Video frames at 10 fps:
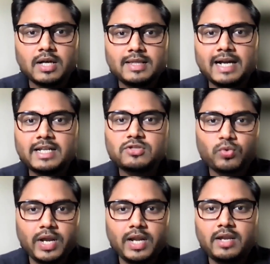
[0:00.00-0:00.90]
that is
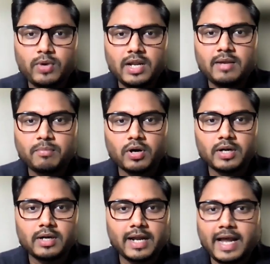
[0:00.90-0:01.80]
really, really
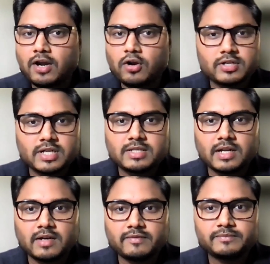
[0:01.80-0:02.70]
important, and I cannot stress
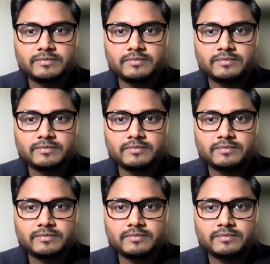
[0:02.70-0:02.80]
enough.